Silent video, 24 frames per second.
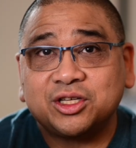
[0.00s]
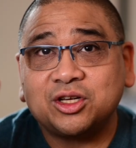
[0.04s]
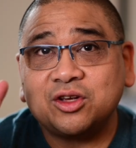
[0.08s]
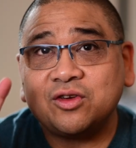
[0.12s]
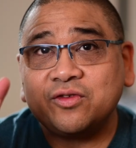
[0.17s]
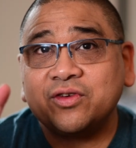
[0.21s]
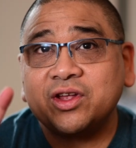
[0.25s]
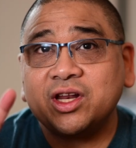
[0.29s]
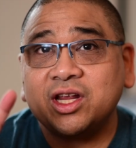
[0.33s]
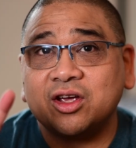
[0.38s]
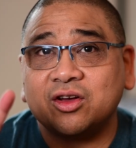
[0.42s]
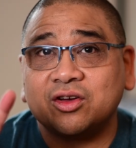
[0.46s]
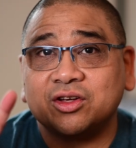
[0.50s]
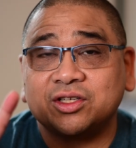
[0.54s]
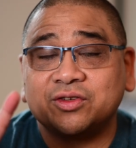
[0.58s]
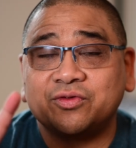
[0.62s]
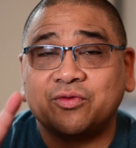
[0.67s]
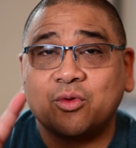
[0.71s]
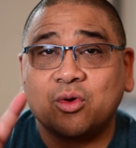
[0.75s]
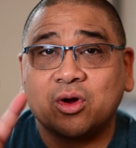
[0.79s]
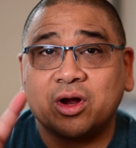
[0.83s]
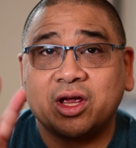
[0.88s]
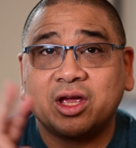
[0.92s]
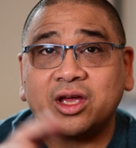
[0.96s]
two videos
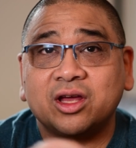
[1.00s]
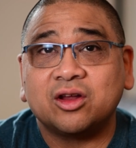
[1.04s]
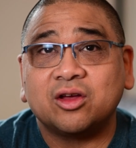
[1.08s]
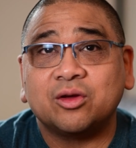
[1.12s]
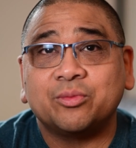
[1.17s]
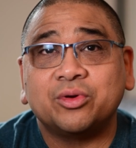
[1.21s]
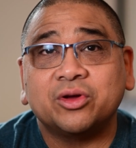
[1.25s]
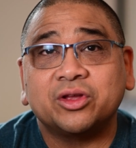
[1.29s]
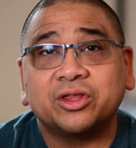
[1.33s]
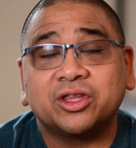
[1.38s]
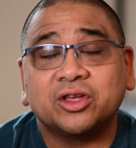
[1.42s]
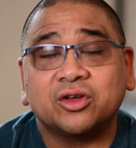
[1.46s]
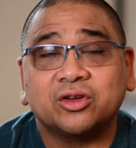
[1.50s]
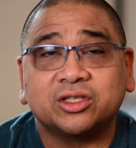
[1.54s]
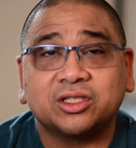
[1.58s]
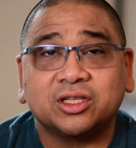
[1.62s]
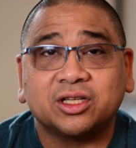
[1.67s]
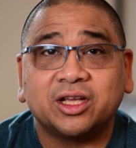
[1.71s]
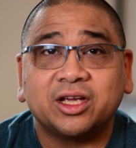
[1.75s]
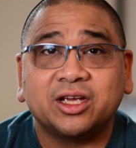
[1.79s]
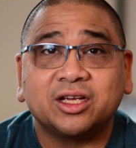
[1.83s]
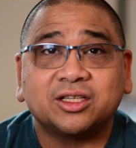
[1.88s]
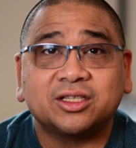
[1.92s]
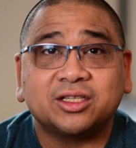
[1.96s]
for you and I'll put those
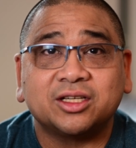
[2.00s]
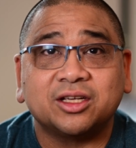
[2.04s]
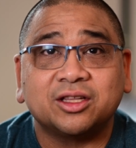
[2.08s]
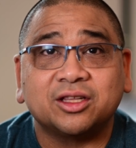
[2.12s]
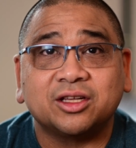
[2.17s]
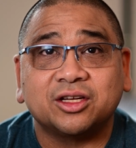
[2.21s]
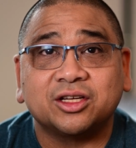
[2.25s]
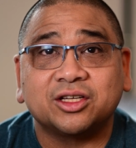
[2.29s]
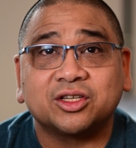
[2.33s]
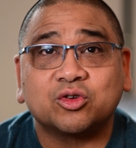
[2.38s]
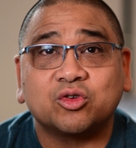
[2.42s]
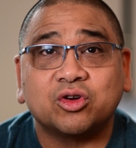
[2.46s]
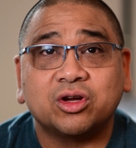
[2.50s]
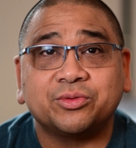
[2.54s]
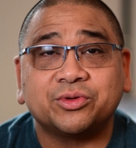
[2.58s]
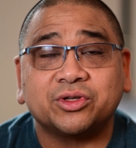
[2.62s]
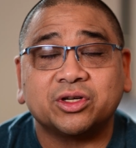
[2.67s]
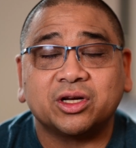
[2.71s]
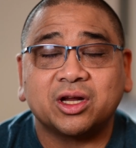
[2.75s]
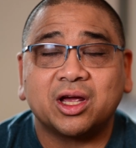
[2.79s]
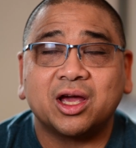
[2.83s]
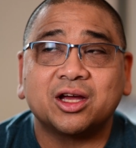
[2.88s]
links in the description.